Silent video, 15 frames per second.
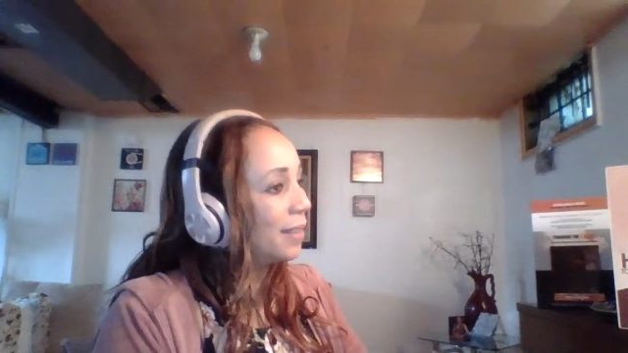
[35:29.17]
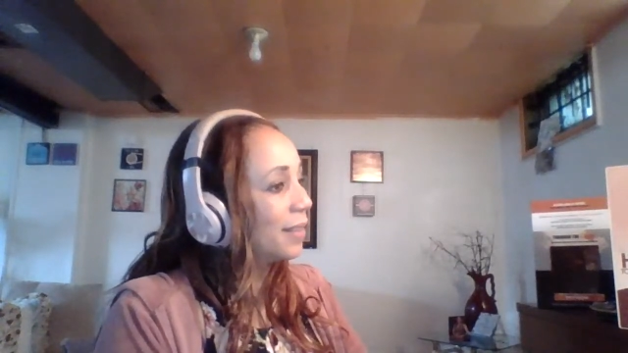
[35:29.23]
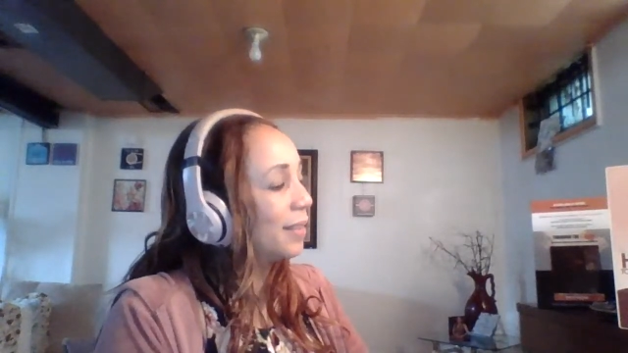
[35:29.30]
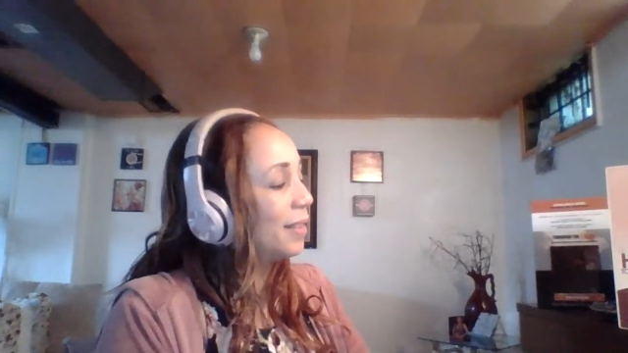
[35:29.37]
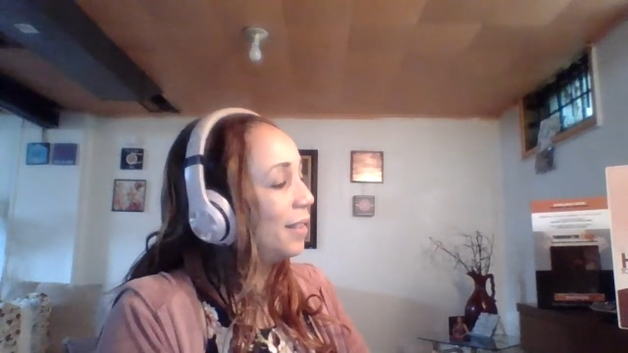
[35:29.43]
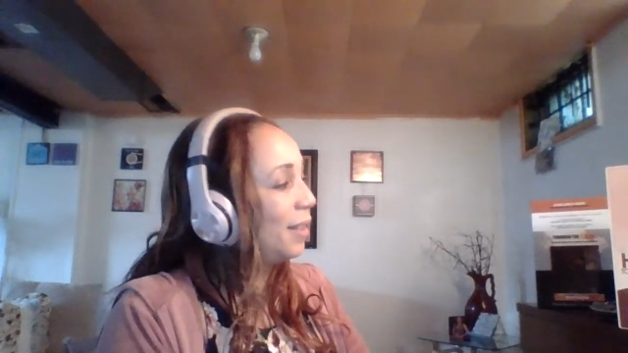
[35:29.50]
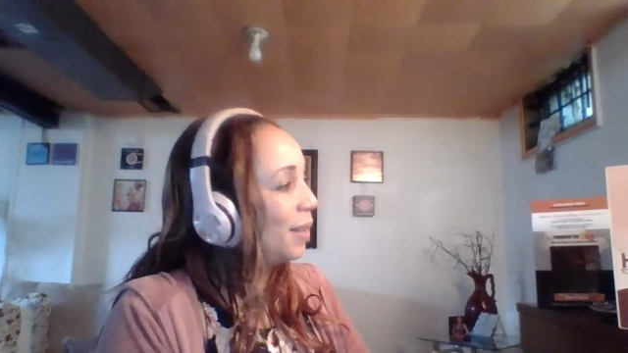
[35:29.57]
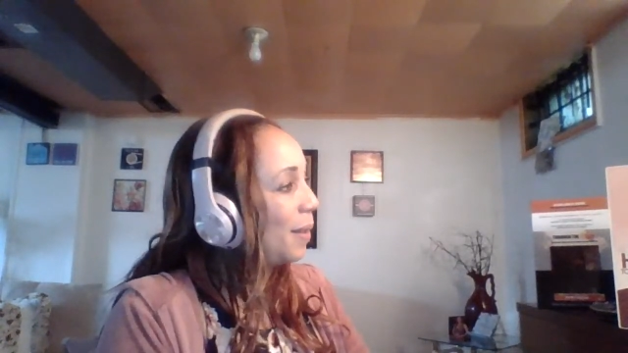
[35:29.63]

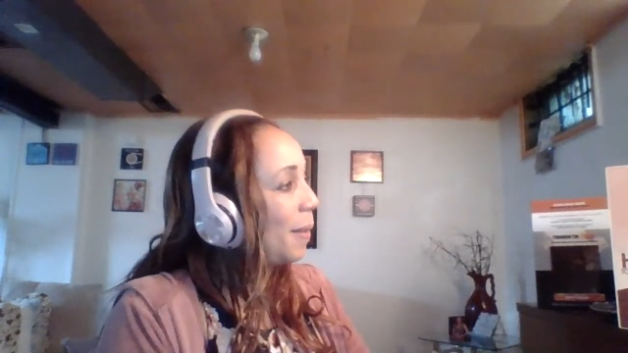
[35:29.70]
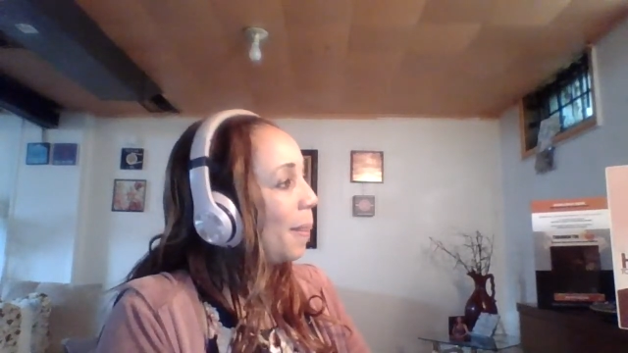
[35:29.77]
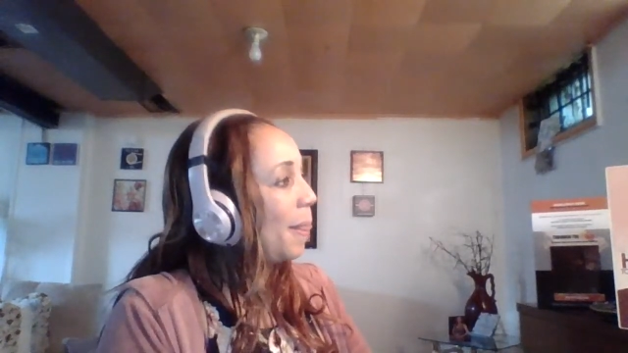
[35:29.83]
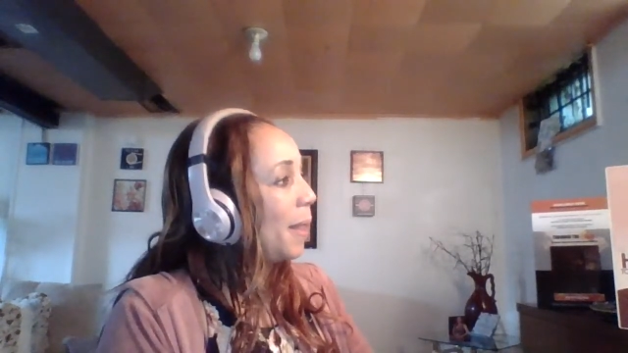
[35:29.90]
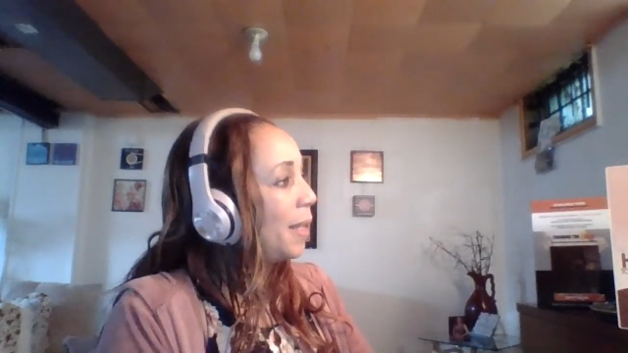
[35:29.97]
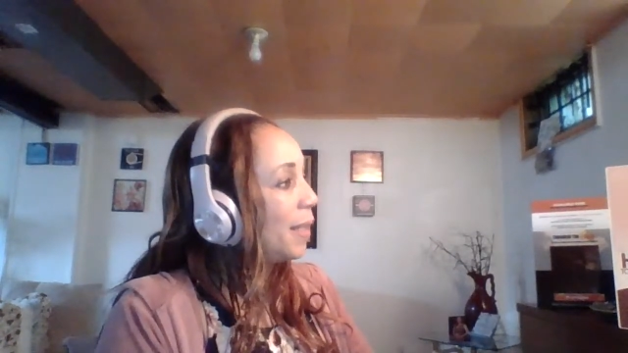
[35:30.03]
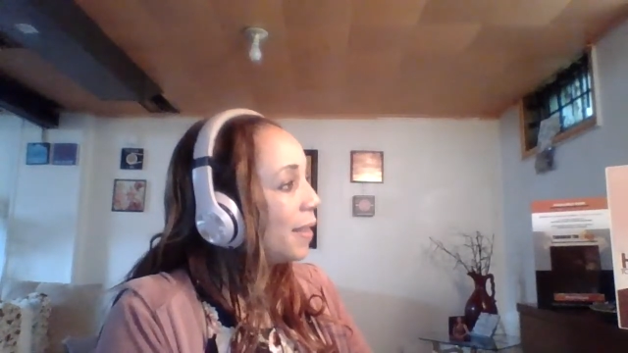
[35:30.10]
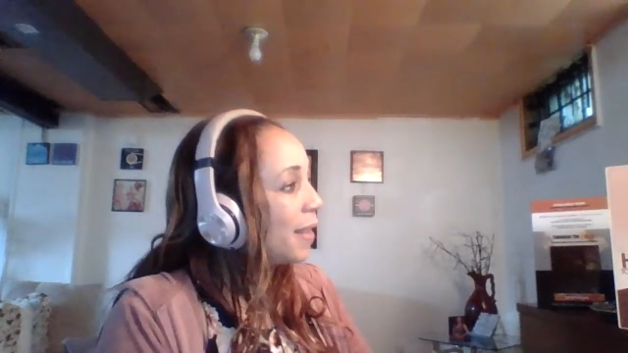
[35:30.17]
Right?
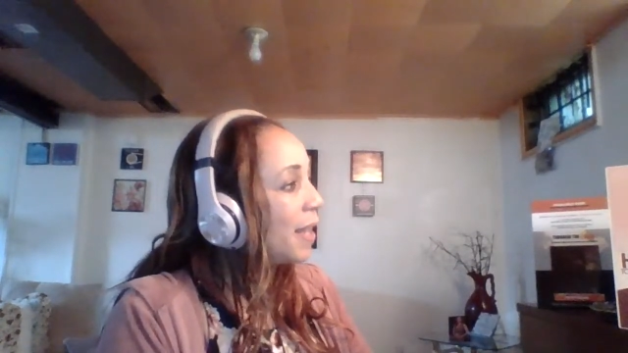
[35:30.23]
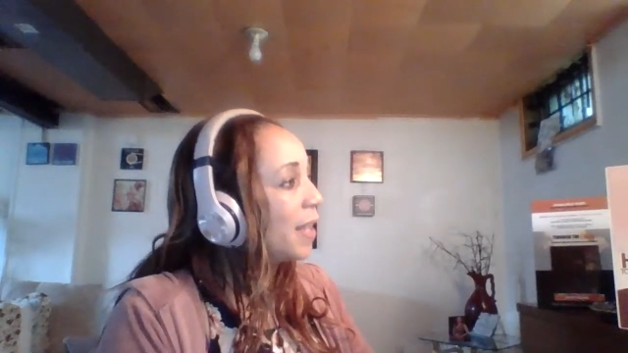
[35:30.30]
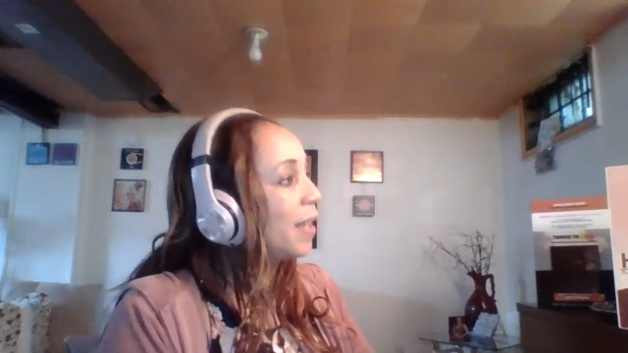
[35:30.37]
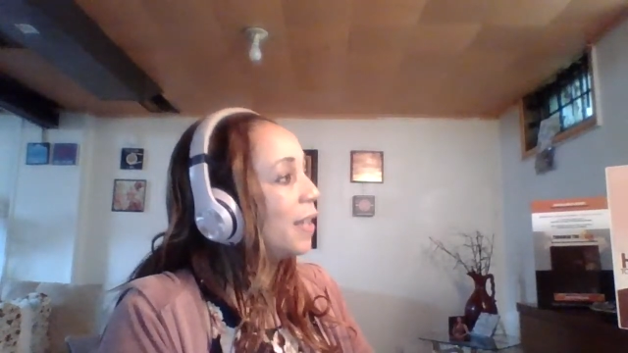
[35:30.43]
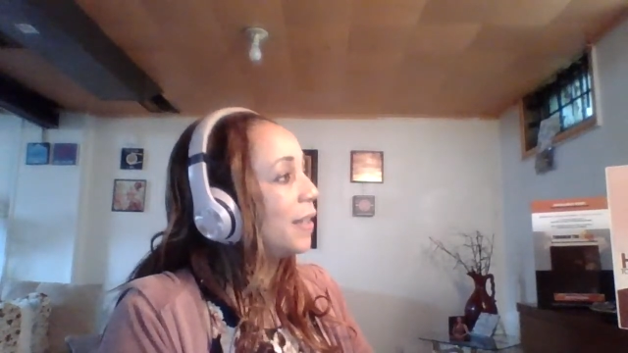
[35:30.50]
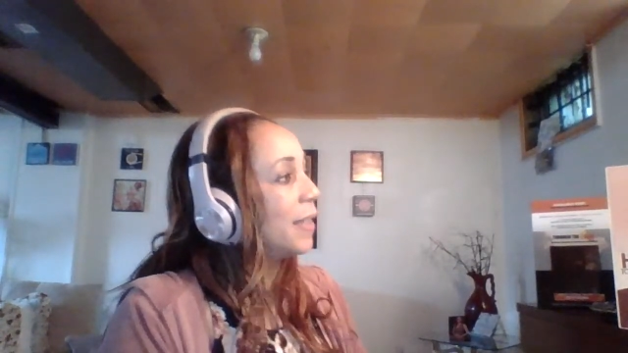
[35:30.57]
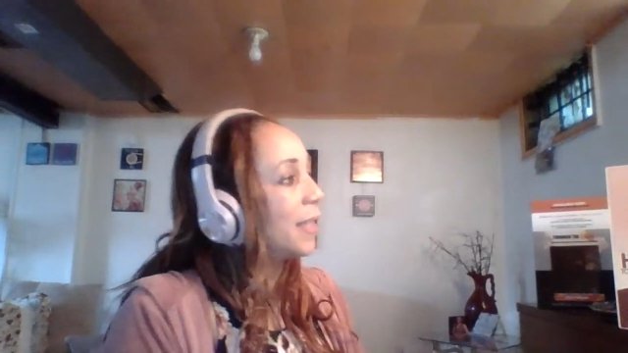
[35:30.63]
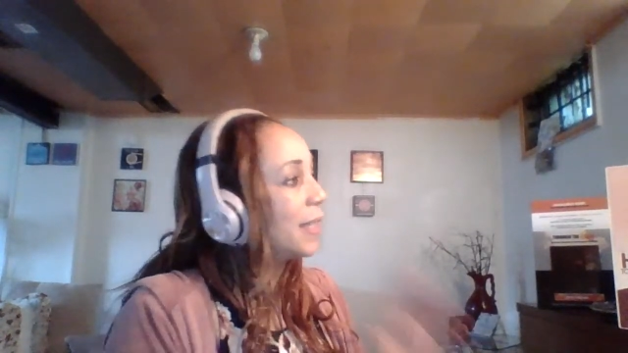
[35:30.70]

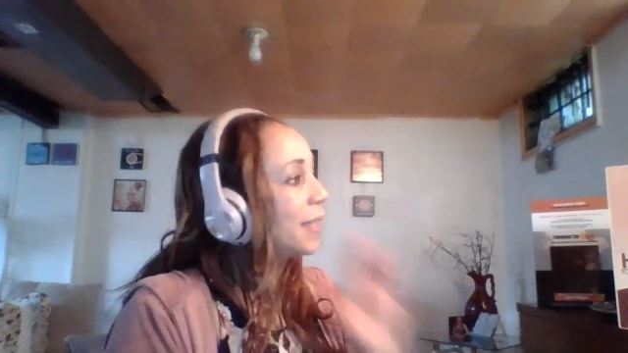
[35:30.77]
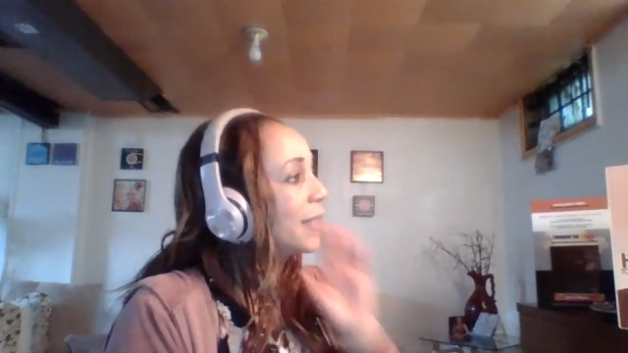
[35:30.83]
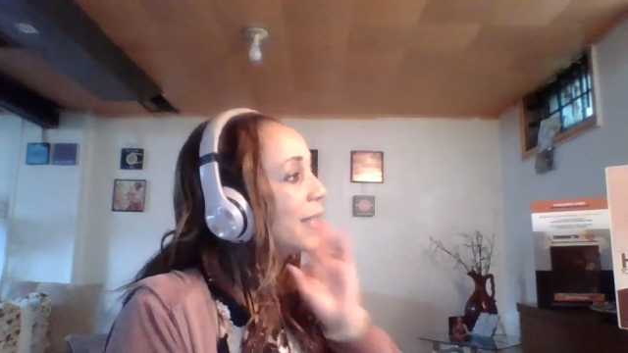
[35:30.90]
Think